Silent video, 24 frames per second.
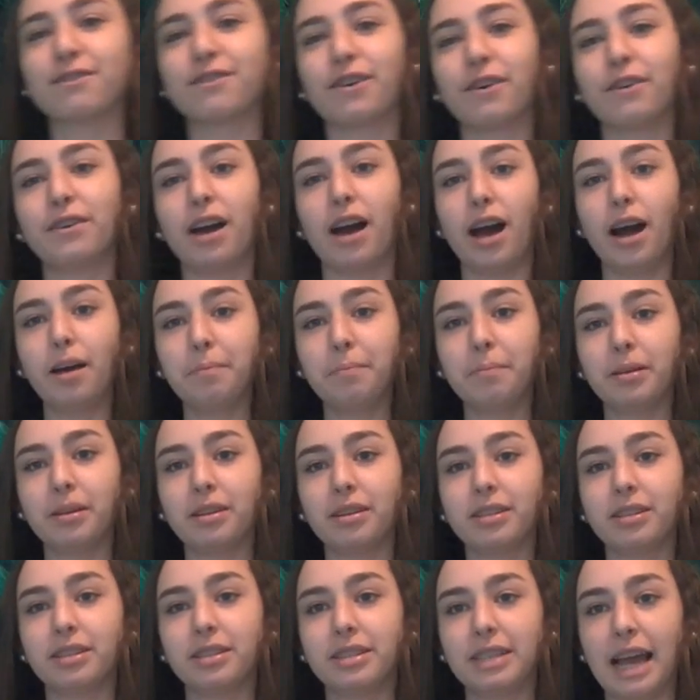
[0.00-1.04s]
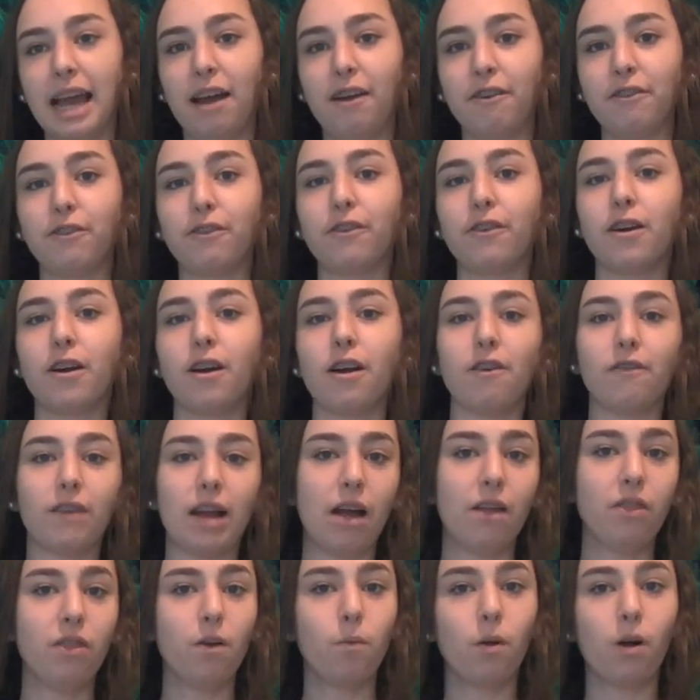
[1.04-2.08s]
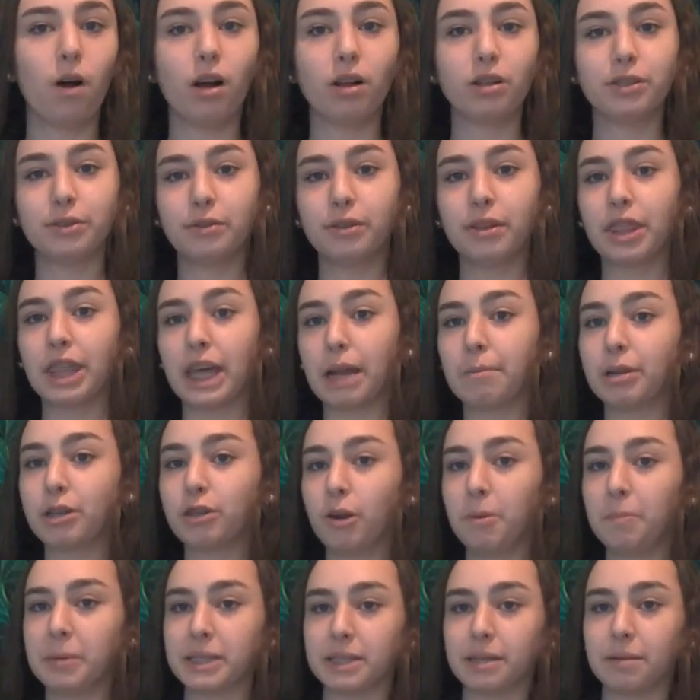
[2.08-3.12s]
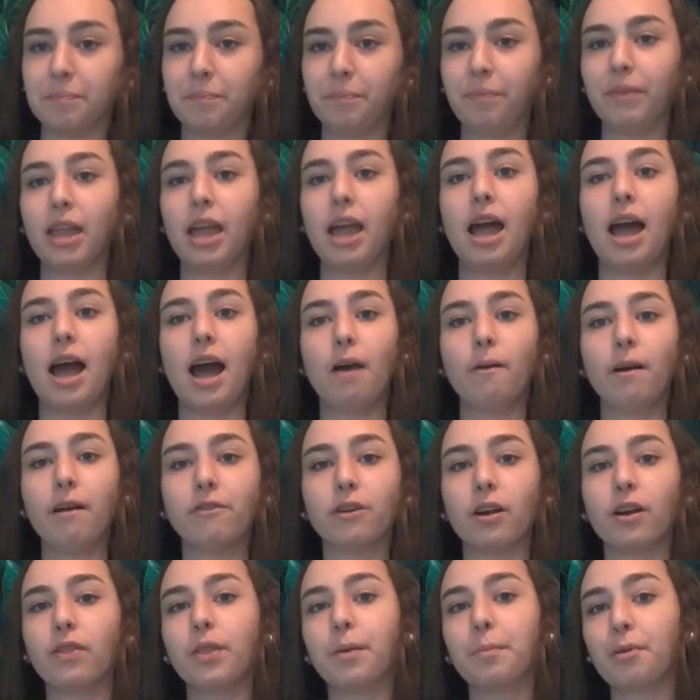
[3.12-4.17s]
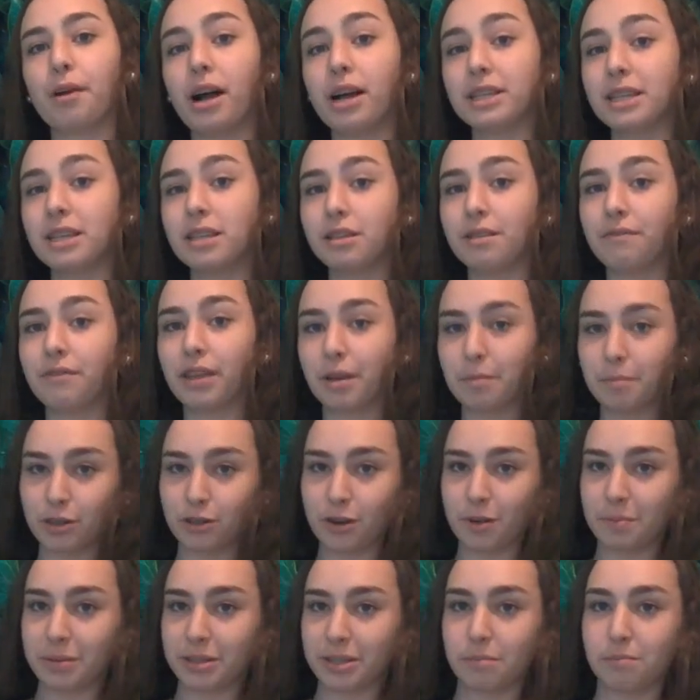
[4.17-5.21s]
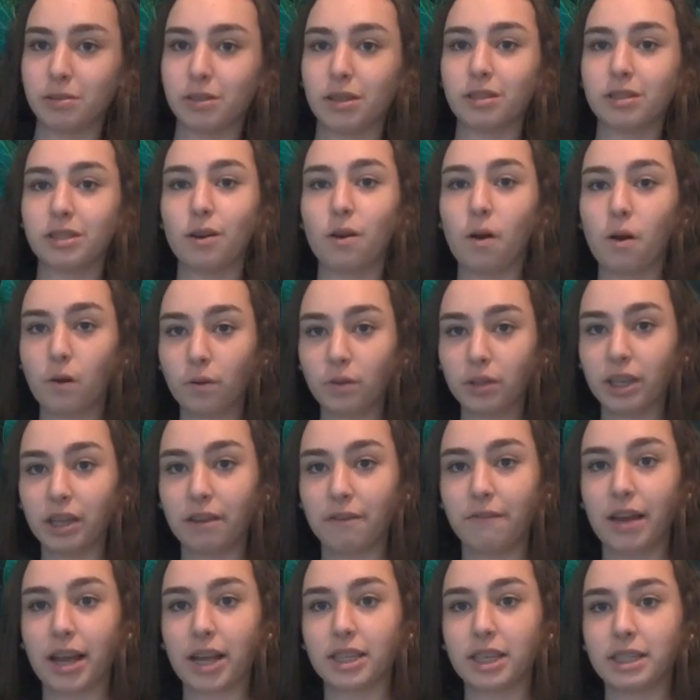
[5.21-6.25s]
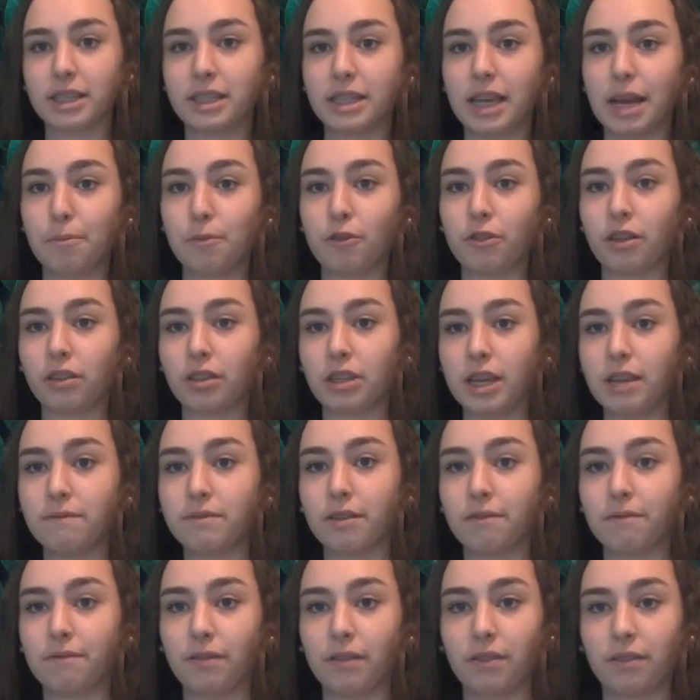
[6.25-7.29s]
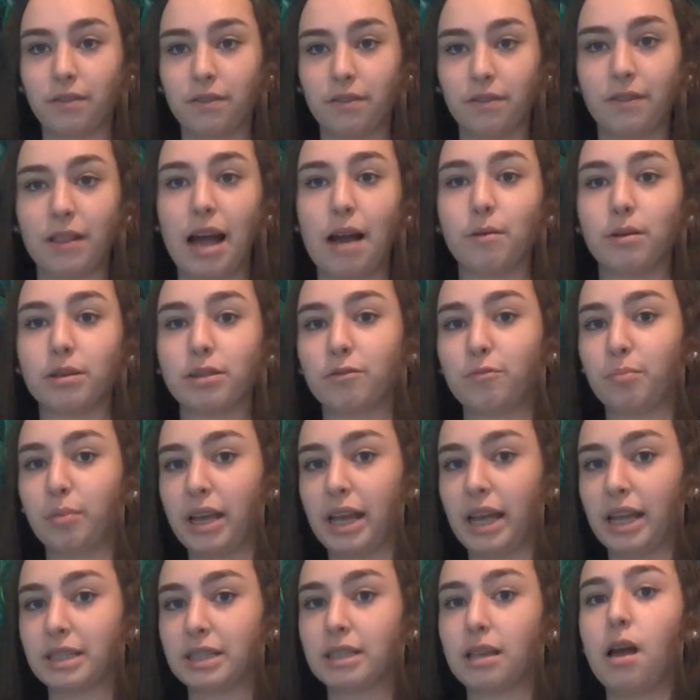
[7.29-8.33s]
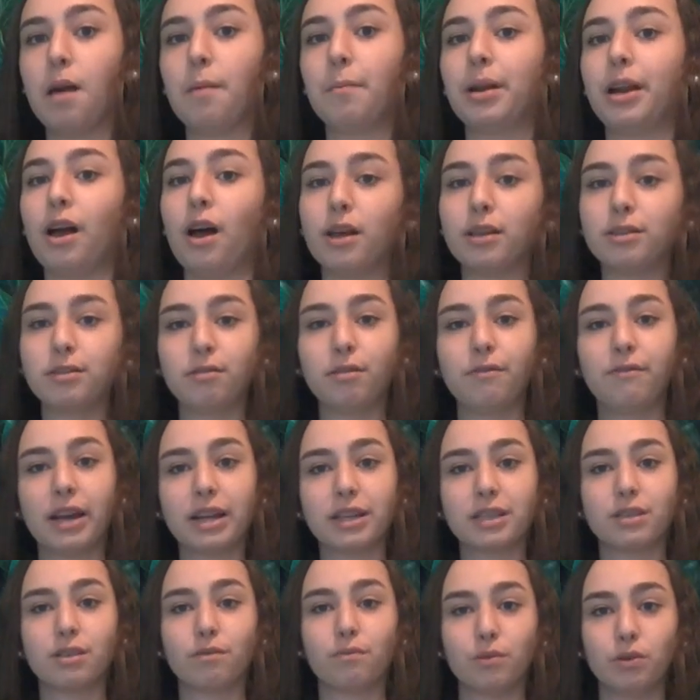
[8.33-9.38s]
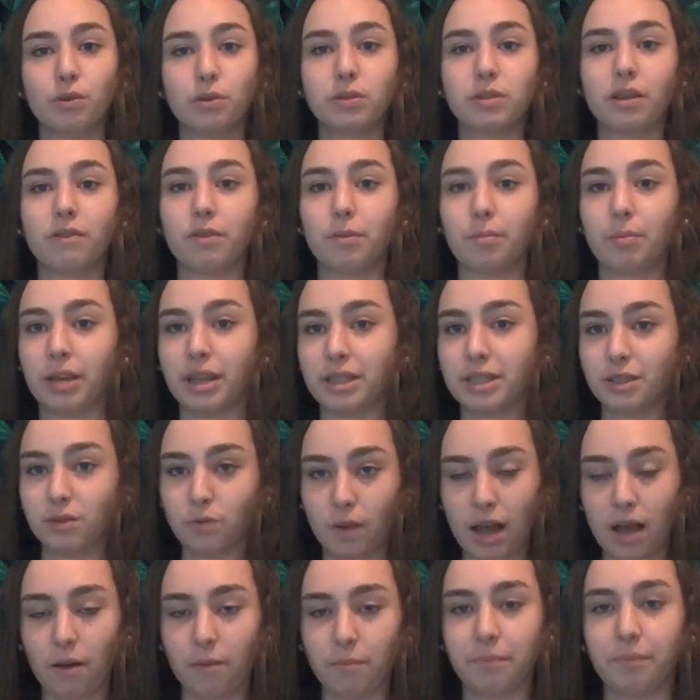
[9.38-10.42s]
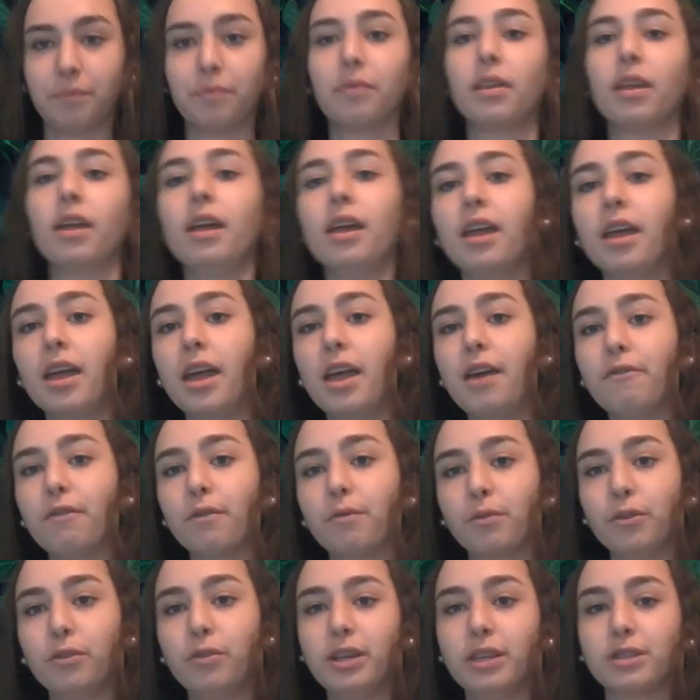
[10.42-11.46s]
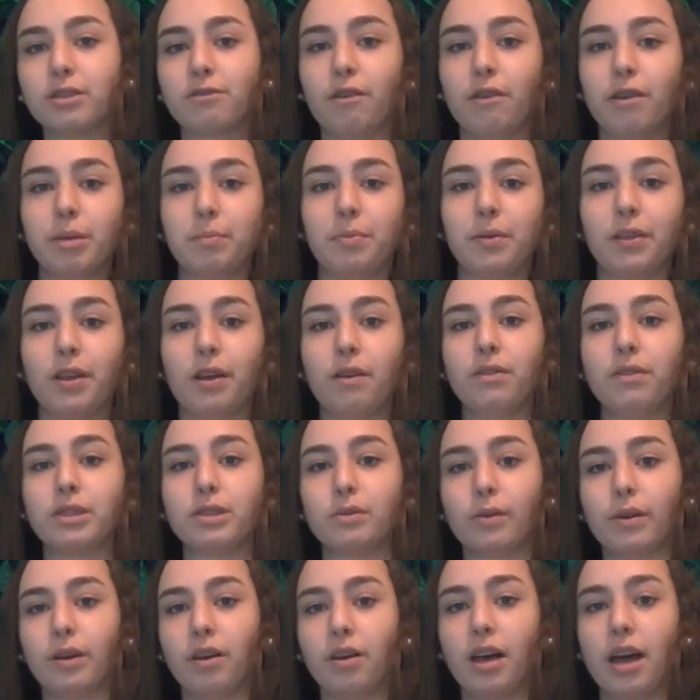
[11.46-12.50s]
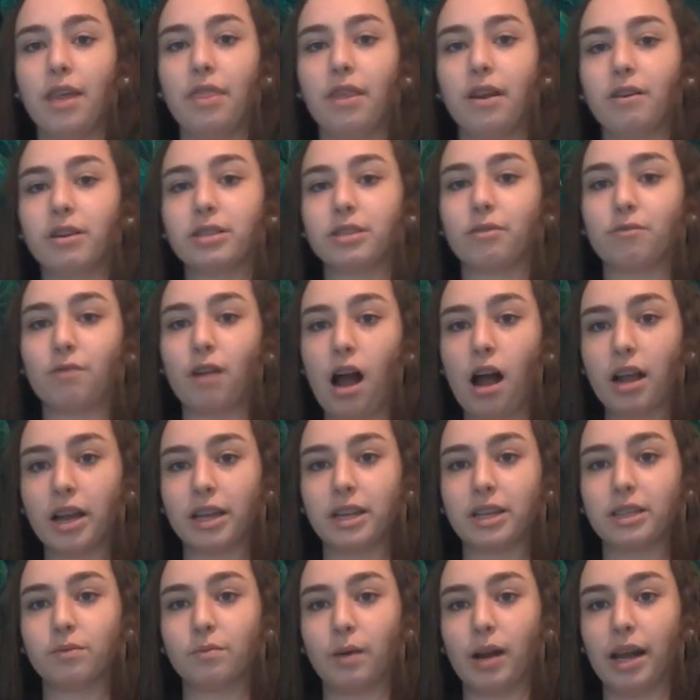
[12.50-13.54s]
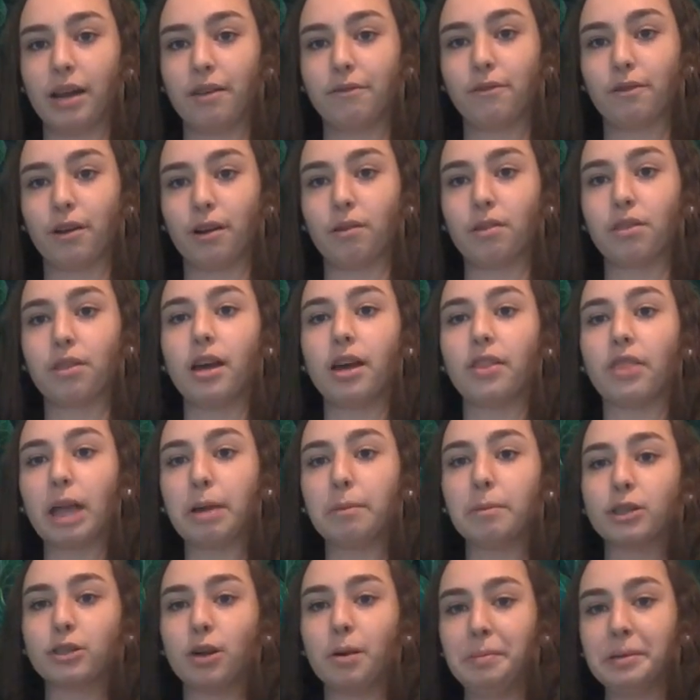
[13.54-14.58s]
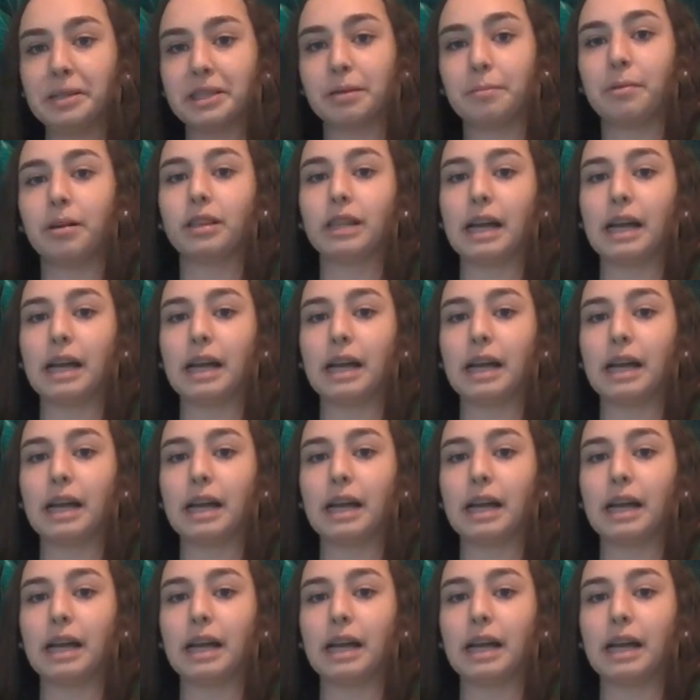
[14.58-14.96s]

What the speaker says: grown up, down, or around the wall due to thigmotropism. However, the process of thigmotropism doesn't only affect the stem or the leaves of flowers of plants, but it also affects the roots of the plants as well. If a root is growing below the soil and there is a rock in its way of growth, thigmotropism